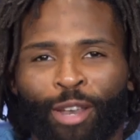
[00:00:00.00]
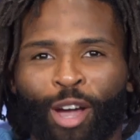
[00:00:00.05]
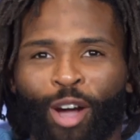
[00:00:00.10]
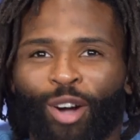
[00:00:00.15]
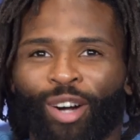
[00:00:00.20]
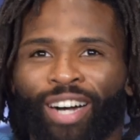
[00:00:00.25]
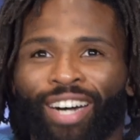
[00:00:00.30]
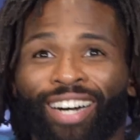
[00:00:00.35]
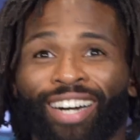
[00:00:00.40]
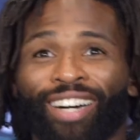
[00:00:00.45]

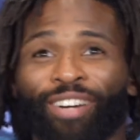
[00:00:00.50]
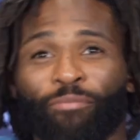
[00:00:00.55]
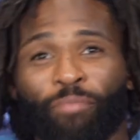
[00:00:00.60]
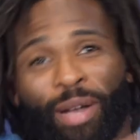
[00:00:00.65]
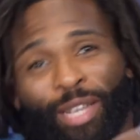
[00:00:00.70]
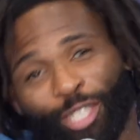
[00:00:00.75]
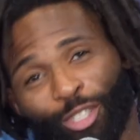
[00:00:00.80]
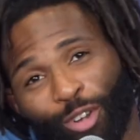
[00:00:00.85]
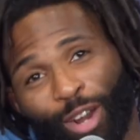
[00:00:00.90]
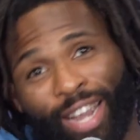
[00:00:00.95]
No,
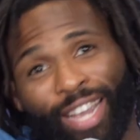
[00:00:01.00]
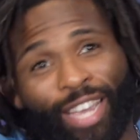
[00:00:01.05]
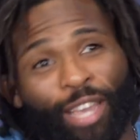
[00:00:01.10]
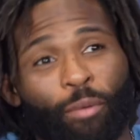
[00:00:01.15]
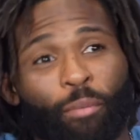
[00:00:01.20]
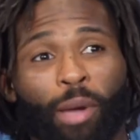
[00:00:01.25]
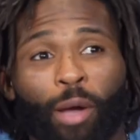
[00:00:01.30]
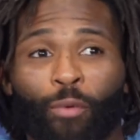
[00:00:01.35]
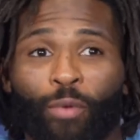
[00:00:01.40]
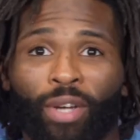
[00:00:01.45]
my
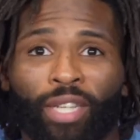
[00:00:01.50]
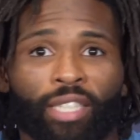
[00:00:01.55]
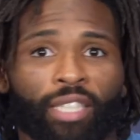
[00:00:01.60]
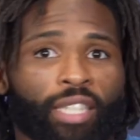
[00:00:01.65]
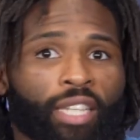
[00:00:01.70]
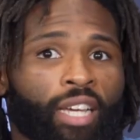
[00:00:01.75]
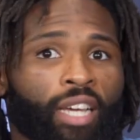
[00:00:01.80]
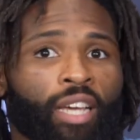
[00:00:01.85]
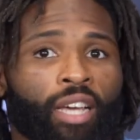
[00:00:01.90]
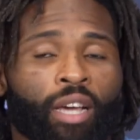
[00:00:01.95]
striking, my
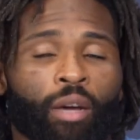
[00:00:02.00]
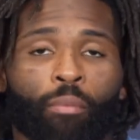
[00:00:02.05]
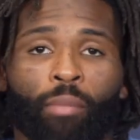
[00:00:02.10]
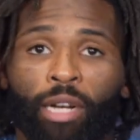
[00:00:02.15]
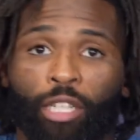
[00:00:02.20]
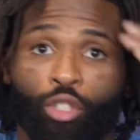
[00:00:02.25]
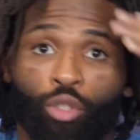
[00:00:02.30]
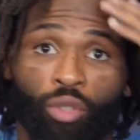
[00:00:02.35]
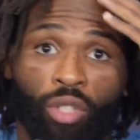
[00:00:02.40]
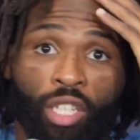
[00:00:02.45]
wrestling,
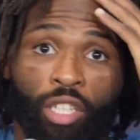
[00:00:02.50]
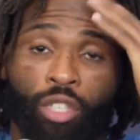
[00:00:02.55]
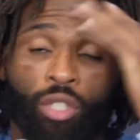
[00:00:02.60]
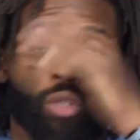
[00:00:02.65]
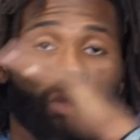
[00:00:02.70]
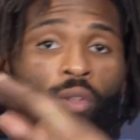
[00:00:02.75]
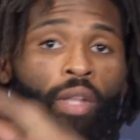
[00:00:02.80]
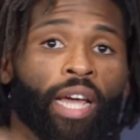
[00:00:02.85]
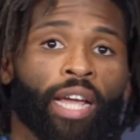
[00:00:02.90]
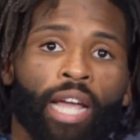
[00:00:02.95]
my
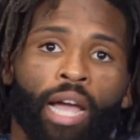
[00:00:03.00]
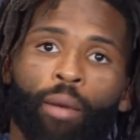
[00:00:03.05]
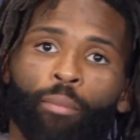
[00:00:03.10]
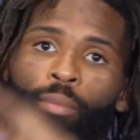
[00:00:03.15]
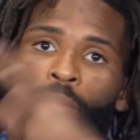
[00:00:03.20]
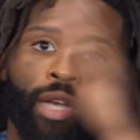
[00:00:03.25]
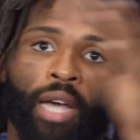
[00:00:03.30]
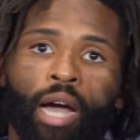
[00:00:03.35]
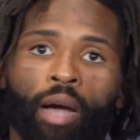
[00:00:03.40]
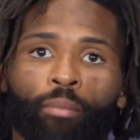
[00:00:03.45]
jiu-jitsu. Like
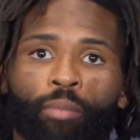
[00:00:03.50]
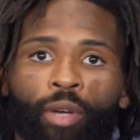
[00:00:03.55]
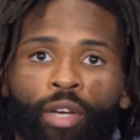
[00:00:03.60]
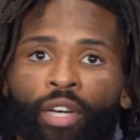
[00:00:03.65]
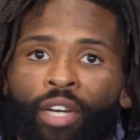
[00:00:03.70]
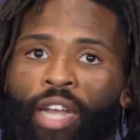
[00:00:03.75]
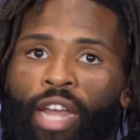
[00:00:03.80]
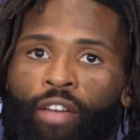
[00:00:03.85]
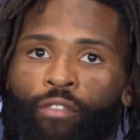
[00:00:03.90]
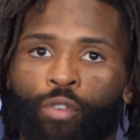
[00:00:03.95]
I'm
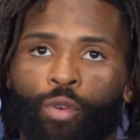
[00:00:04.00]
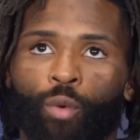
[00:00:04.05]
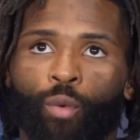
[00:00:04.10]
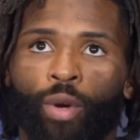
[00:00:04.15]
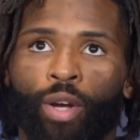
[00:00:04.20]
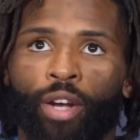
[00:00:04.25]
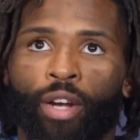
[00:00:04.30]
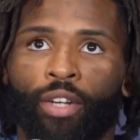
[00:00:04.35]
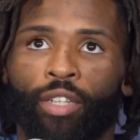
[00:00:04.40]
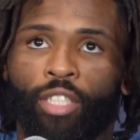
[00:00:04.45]
good
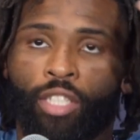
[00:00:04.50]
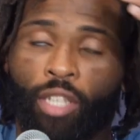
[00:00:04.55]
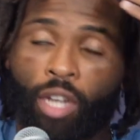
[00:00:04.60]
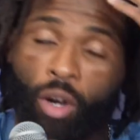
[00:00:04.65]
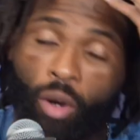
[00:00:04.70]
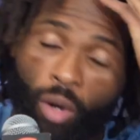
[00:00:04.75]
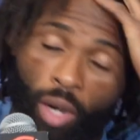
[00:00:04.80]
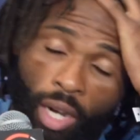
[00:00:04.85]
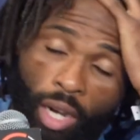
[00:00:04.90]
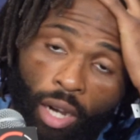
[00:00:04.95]
everywhere.
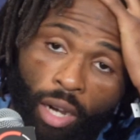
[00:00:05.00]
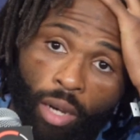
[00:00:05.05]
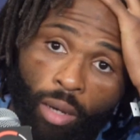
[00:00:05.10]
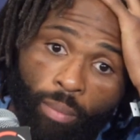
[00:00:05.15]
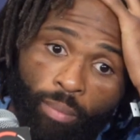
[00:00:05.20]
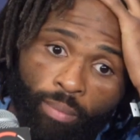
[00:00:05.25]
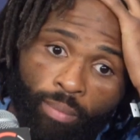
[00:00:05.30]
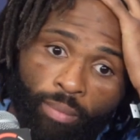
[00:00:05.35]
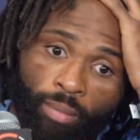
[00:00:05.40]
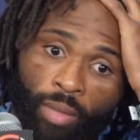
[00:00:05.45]
So
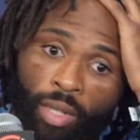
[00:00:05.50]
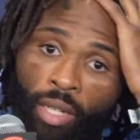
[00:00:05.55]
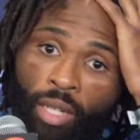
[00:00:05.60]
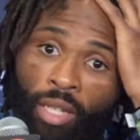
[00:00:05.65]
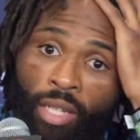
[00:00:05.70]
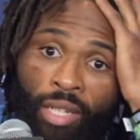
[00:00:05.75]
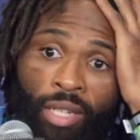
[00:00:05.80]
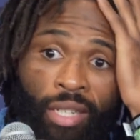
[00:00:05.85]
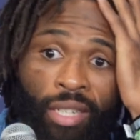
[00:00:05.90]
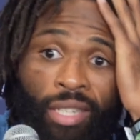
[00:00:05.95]

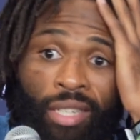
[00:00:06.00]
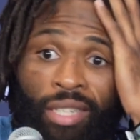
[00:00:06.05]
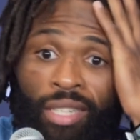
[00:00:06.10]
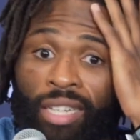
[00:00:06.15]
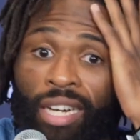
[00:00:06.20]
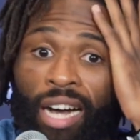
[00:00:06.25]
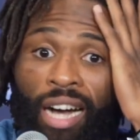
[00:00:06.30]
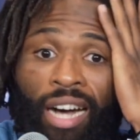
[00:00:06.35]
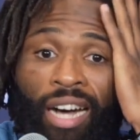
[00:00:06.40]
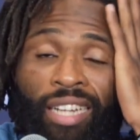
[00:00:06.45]

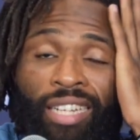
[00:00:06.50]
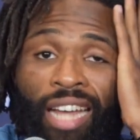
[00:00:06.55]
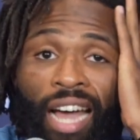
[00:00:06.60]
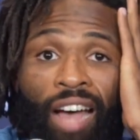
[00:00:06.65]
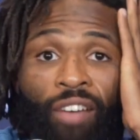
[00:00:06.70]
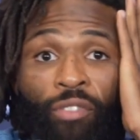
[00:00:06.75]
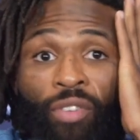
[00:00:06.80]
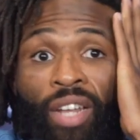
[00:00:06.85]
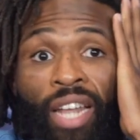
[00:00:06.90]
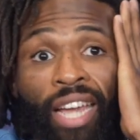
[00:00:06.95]

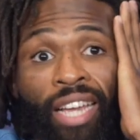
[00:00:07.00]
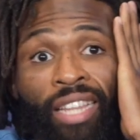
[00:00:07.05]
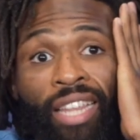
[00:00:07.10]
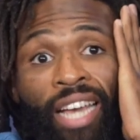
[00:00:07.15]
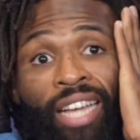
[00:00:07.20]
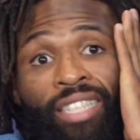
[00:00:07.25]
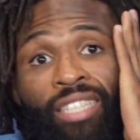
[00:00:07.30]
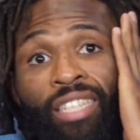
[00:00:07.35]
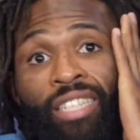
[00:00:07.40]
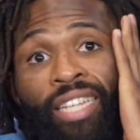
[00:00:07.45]
I feel like
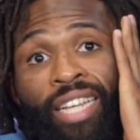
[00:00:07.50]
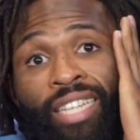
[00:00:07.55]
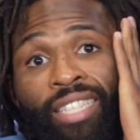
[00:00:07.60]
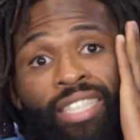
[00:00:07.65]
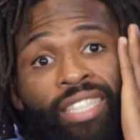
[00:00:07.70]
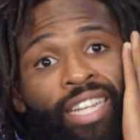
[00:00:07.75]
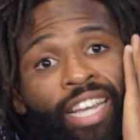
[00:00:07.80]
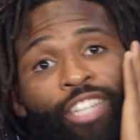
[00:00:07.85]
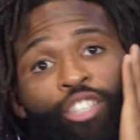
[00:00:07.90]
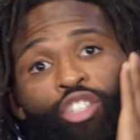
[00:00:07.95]
that's
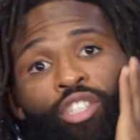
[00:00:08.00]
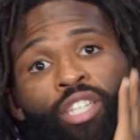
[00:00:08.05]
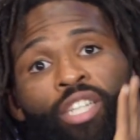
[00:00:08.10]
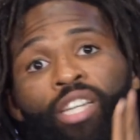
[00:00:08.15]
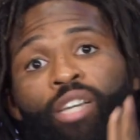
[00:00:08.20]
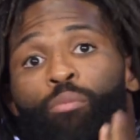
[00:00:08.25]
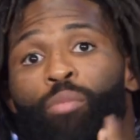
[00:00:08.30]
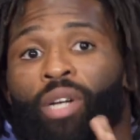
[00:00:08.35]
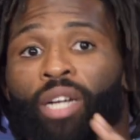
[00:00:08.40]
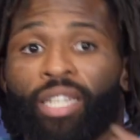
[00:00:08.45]
a danger to
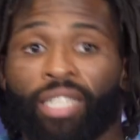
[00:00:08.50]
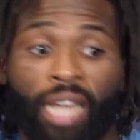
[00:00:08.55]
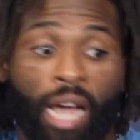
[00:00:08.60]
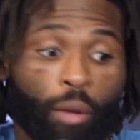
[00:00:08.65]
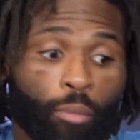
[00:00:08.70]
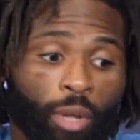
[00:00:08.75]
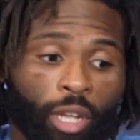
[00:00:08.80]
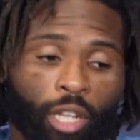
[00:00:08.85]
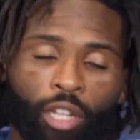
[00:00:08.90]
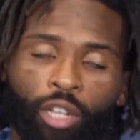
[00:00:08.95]
him because
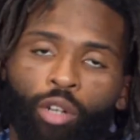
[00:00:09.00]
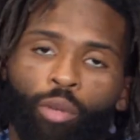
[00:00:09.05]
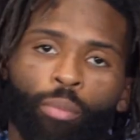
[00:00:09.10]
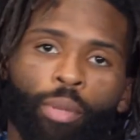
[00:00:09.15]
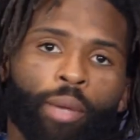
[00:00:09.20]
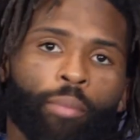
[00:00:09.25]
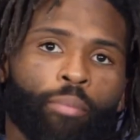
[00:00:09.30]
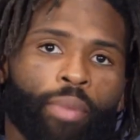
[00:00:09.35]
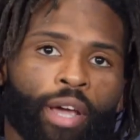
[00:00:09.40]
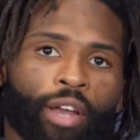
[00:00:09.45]
I'm a little
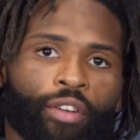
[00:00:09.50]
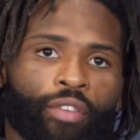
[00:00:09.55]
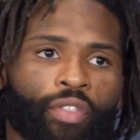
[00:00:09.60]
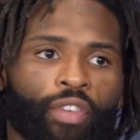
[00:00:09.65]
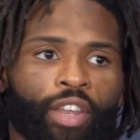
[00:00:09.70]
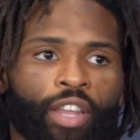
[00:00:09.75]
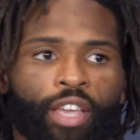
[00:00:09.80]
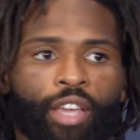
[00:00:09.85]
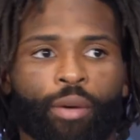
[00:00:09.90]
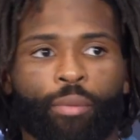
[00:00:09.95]
bit better
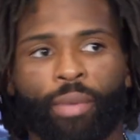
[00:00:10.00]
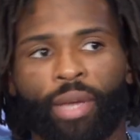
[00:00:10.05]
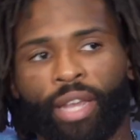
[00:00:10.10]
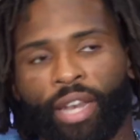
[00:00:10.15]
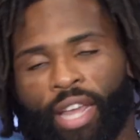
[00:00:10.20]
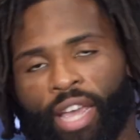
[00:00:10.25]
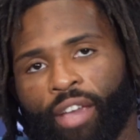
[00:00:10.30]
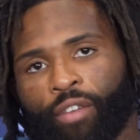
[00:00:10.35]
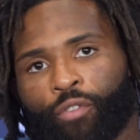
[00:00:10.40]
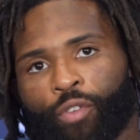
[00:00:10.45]
than him
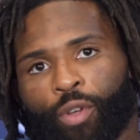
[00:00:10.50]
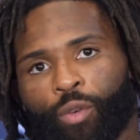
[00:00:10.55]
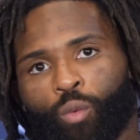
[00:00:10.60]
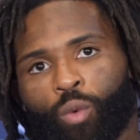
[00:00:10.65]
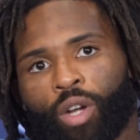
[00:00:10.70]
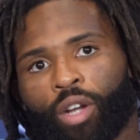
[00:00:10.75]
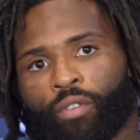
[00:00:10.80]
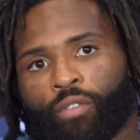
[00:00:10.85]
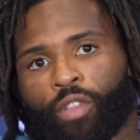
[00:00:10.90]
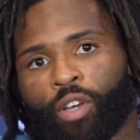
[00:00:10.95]
in every
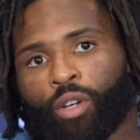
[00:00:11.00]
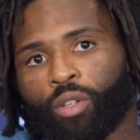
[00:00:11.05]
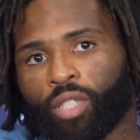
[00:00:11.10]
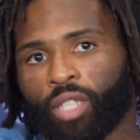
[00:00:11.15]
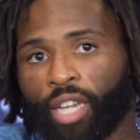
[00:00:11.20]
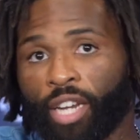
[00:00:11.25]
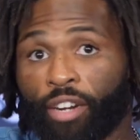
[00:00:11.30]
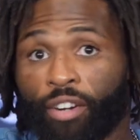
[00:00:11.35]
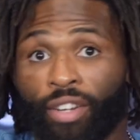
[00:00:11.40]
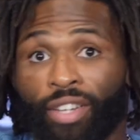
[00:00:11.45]
one of those
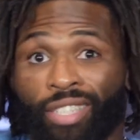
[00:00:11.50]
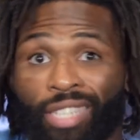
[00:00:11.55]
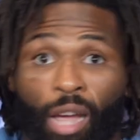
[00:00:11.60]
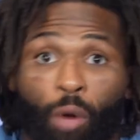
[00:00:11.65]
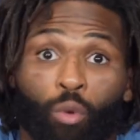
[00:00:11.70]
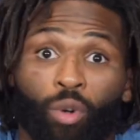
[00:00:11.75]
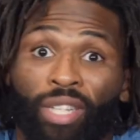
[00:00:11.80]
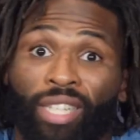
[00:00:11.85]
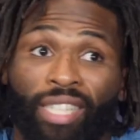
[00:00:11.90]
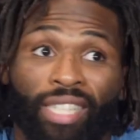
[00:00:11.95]
areas.
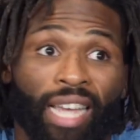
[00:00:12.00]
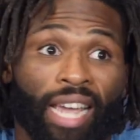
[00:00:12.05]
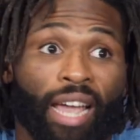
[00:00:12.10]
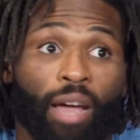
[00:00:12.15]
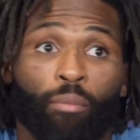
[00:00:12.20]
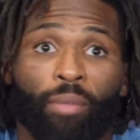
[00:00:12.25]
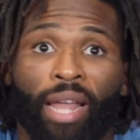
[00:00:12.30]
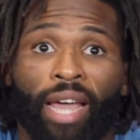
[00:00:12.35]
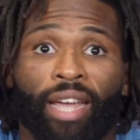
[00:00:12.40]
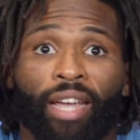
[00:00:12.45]
I wouldn't say
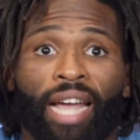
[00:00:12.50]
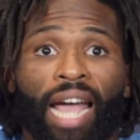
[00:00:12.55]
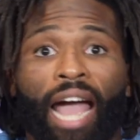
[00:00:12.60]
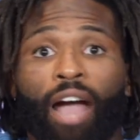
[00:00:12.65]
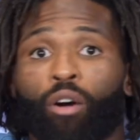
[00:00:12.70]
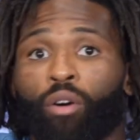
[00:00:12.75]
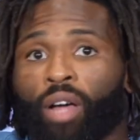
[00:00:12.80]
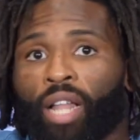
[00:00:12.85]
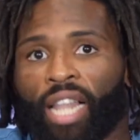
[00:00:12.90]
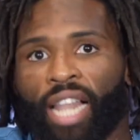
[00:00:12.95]
I'm like
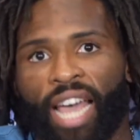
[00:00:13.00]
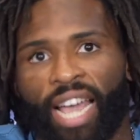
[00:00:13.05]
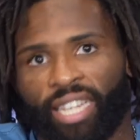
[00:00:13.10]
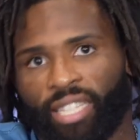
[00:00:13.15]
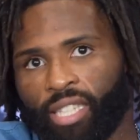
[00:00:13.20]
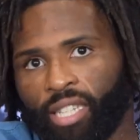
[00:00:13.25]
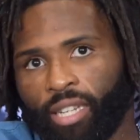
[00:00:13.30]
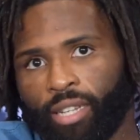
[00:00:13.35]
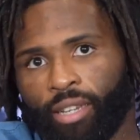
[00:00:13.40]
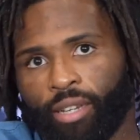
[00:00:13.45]

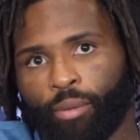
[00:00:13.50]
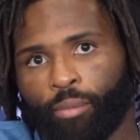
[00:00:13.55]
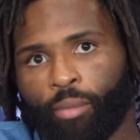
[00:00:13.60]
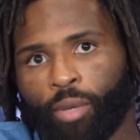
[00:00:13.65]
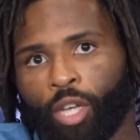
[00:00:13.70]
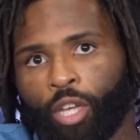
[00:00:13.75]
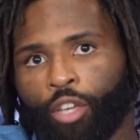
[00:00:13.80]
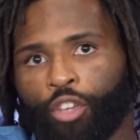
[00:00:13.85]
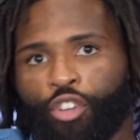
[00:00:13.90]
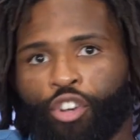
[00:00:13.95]
outclassing him,
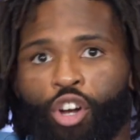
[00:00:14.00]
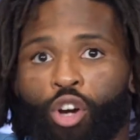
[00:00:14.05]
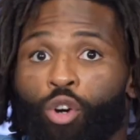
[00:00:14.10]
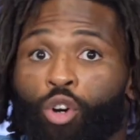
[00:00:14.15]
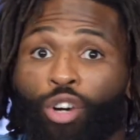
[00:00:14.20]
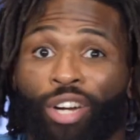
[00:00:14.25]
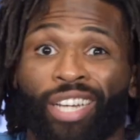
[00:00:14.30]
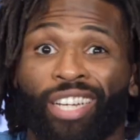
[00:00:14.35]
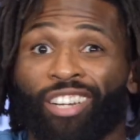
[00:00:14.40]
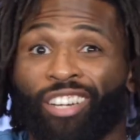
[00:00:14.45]
you know,
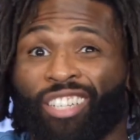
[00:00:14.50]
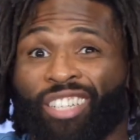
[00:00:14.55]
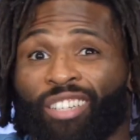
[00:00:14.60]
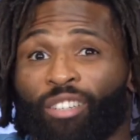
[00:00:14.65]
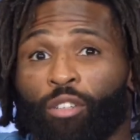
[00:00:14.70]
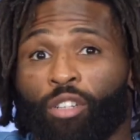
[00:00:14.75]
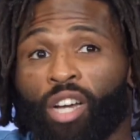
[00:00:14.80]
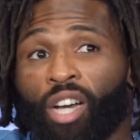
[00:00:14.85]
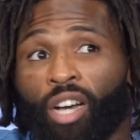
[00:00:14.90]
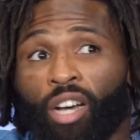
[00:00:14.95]
or he
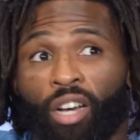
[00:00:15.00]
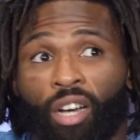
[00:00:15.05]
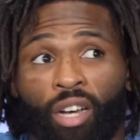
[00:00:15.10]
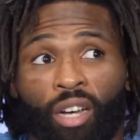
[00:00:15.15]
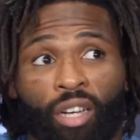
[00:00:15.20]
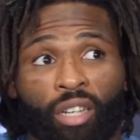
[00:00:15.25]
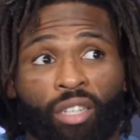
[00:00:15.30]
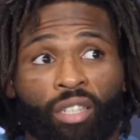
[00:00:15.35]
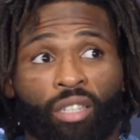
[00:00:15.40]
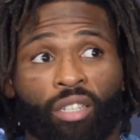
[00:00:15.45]

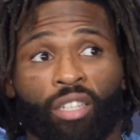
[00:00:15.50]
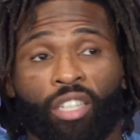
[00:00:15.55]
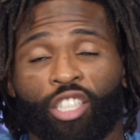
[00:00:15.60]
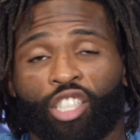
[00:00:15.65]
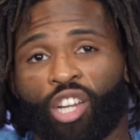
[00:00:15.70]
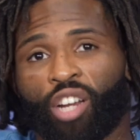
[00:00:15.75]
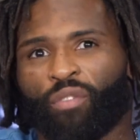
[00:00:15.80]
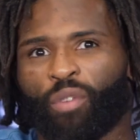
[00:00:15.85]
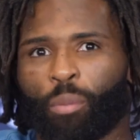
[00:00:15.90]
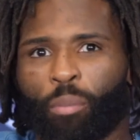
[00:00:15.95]
doesn't
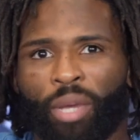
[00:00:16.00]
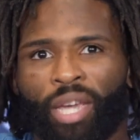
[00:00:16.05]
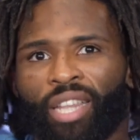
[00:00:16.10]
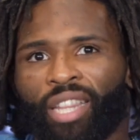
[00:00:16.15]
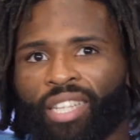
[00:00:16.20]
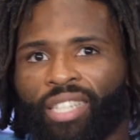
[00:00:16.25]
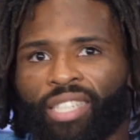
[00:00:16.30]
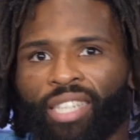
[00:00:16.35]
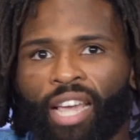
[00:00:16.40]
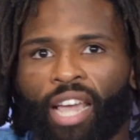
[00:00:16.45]
deserve to be
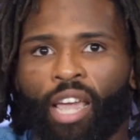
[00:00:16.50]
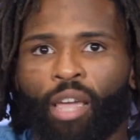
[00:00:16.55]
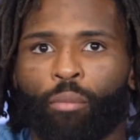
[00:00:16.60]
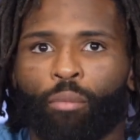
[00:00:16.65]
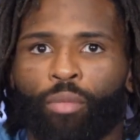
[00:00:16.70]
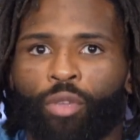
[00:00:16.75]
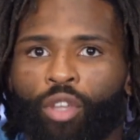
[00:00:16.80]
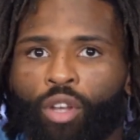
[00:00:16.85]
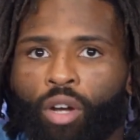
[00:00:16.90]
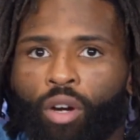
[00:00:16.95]
in the
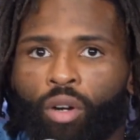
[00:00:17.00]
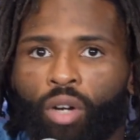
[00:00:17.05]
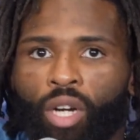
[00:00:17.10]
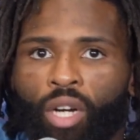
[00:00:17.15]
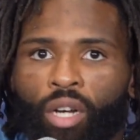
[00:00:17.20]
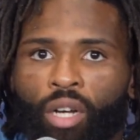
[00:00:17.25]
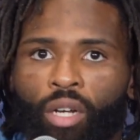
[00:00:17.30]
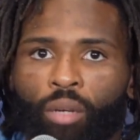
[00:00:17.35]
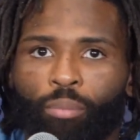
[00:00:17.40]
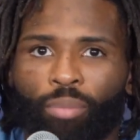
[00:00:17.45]
same, you
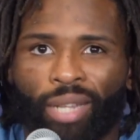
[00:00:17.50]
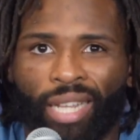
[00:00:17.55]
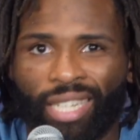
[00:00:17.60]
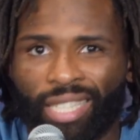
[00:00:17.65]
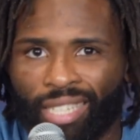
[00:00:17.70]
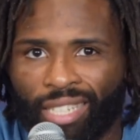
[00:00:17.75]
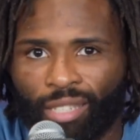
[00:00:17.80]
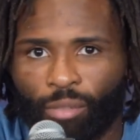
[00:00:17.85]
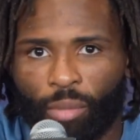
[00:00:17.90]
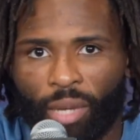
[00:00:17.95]
know,
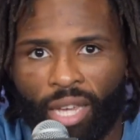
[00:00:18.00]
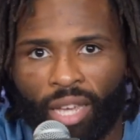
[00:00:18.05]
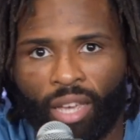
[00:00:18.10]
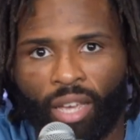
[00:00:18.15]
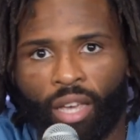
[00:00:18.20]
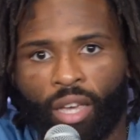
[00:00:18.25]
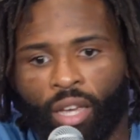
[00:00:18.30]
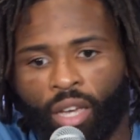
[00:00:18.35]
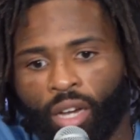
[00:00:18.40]
place as me.